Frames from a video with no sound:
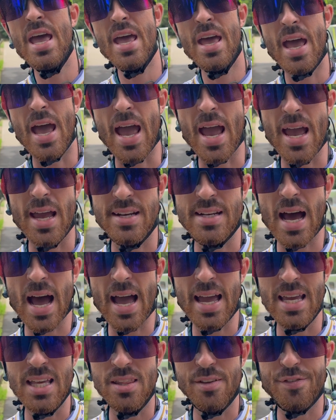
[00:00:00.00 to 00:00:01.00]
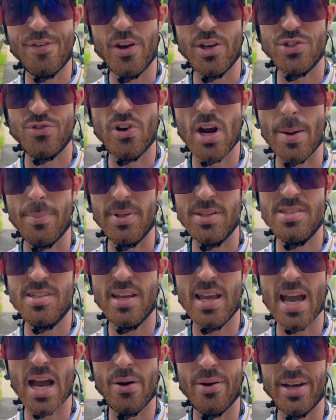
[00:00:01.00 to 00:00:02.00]
and hit the first rep. Let's
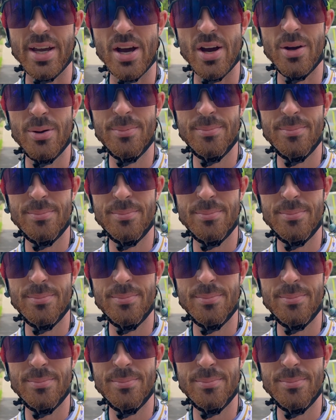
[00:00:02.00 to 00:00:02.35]
see how I go.